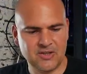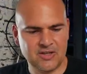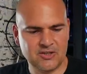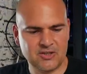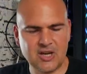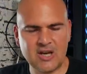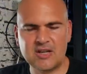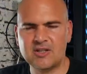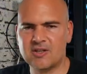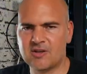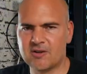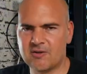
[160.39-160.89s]

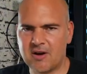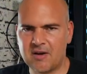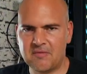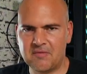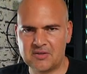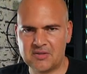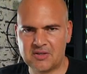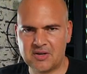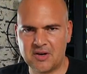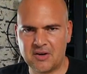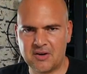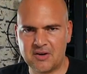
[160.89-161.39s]
changing
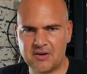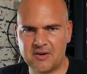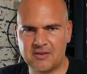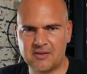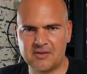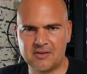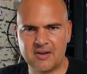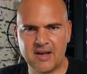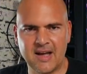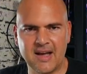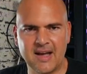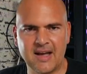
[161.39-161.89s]
graphics
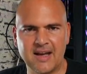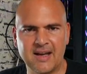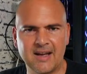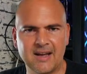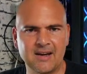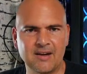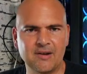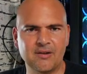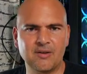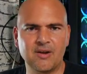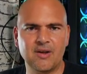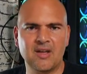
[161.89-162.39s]
cards,
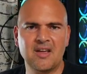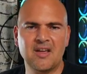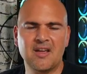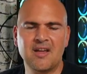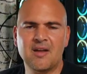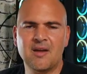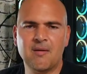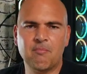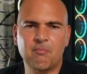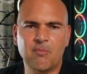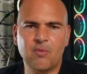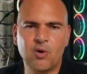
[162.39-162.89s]
and
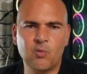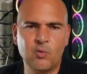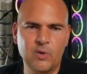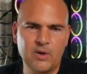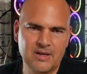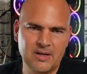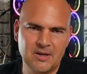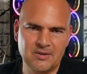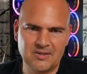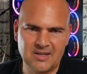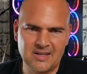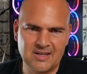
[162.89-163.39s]
my
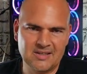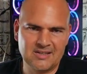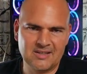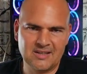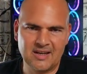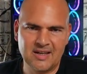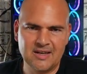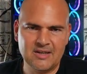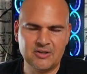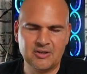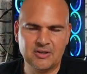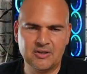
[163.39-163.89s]
Windows
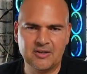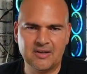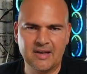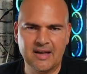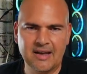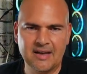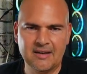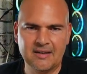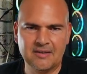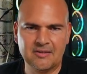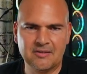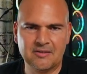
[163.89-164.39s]
installation
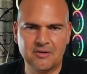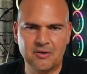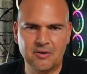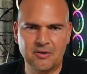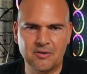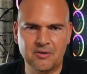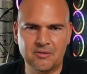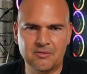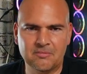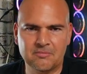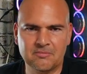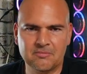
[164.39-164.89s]
has
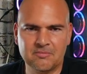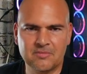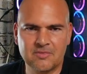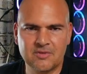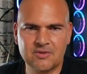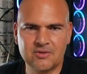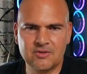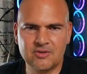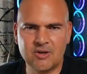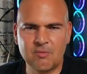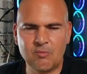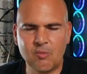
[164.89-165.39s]
gone
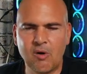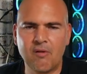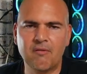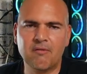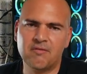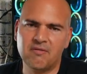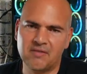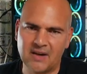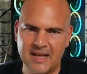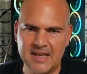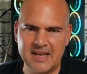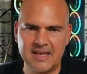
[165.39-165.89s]
somewhat
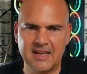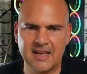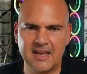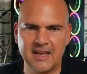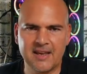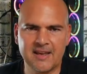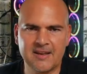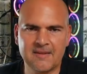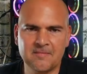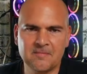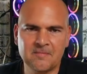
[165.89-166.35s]
flaky.